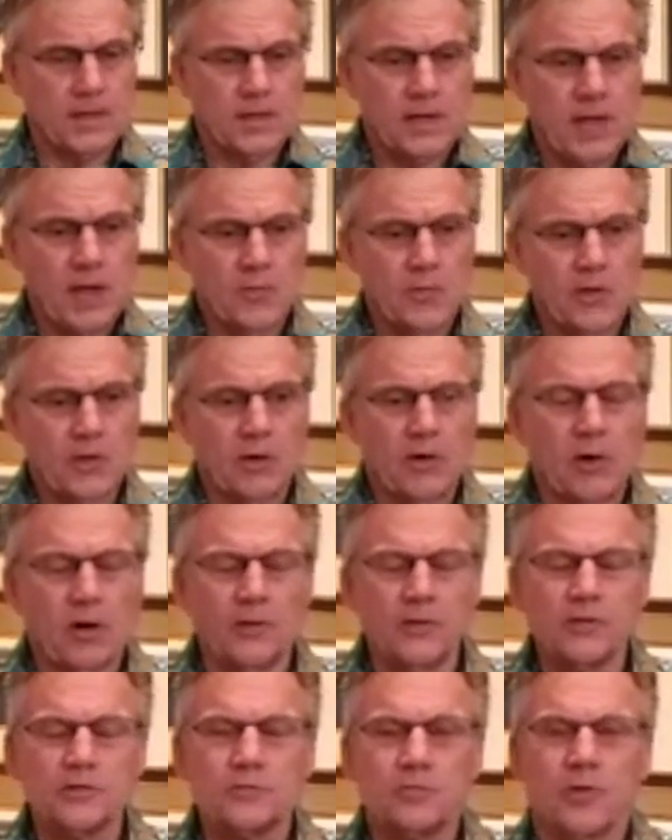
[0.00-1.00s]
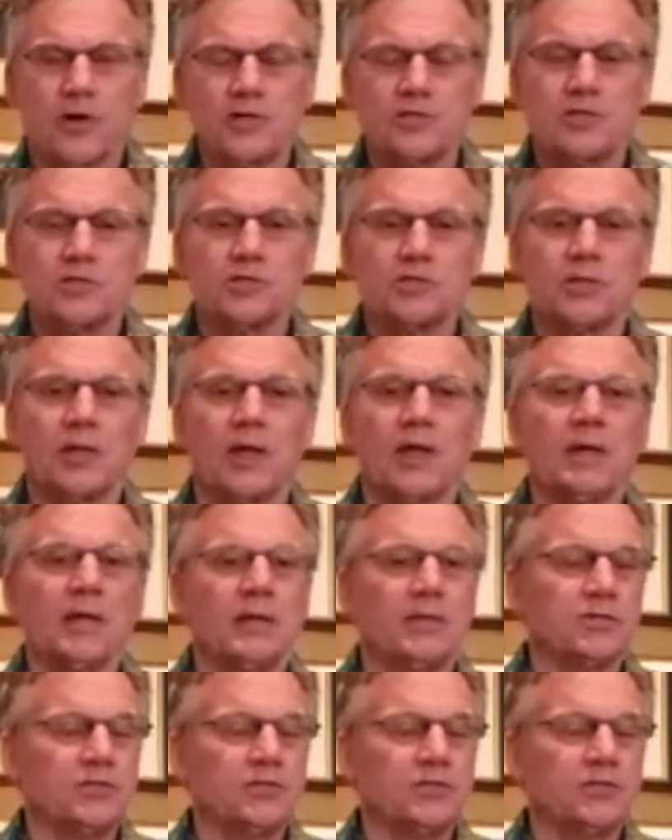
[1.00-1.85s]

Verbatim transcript: And we called this precious lady,